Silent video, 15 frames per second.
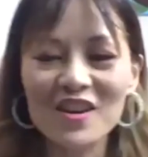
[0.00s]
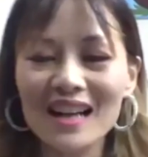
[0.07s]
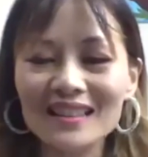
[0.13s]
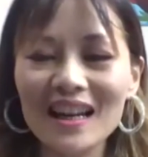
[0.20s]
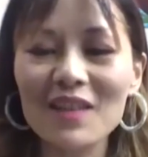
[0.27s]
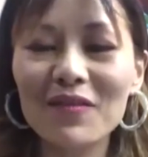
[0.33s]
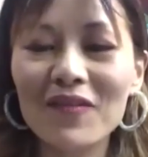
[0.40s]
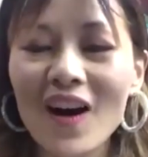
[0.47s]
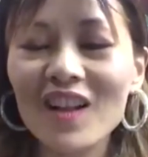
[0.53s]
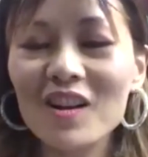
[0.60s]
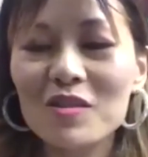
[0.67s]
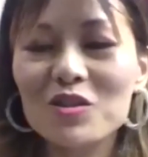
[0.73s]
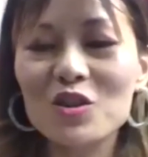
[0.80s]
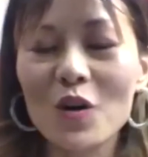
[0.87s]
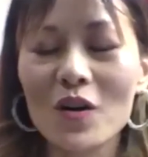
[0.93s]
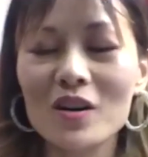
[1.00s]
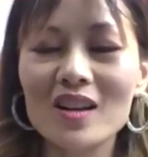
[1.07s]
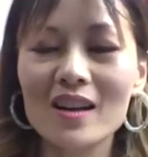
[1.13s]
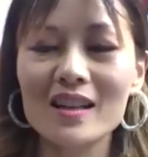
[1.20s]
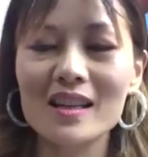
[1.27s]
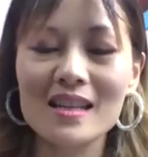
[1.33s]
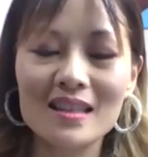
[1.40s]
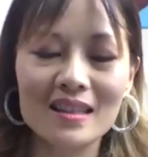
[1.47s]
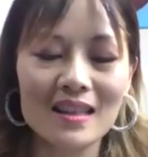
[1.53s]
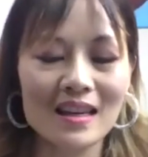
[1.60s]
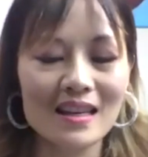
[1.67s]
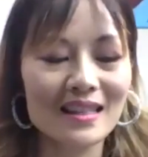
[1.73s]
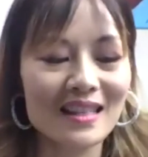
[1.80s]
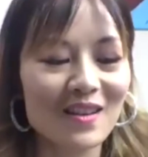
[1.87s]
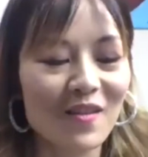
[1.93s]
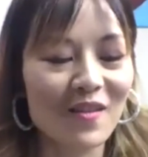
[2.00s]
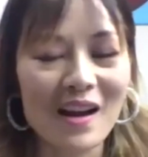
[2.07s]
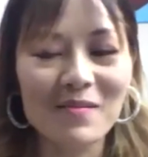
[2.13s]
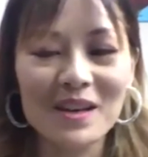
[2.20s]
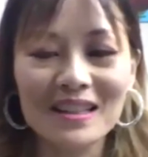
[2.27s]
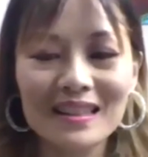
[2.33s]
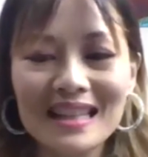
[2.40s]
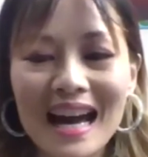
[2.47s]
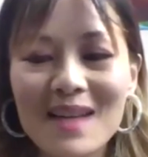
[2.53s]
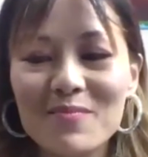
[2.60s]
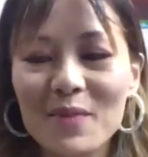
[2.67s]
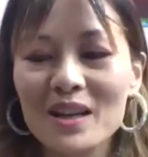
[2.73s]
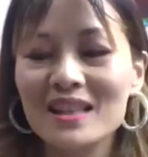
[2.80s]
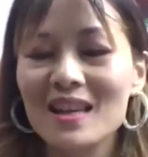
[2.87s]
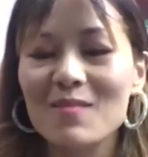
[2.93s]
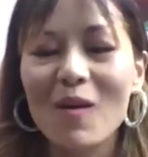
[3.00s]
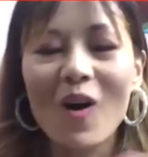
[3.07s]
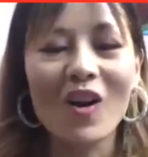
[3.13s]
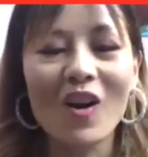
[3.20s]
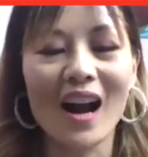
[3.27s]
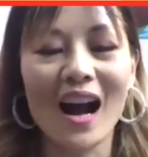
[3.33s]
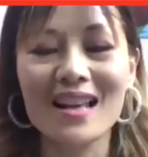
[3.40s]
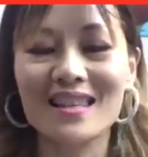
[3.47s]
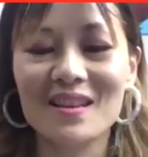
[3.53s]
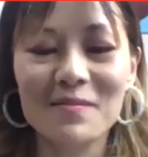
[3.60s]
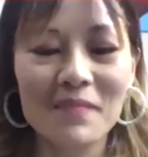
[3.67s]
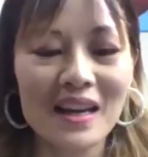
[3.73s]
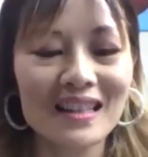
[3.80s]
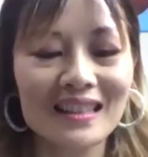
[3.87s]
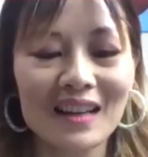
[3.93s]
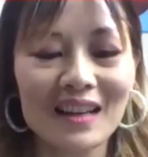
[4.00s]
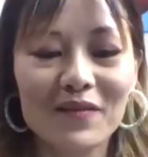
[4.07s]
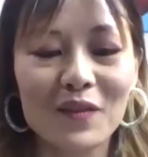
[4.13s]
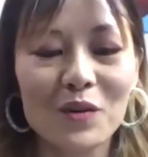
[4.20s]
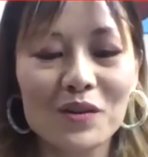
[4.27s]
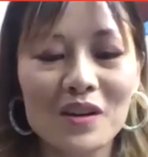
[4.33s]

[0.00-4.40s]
can follow George on his Instagram. His dad brings him all kinds of amazing food.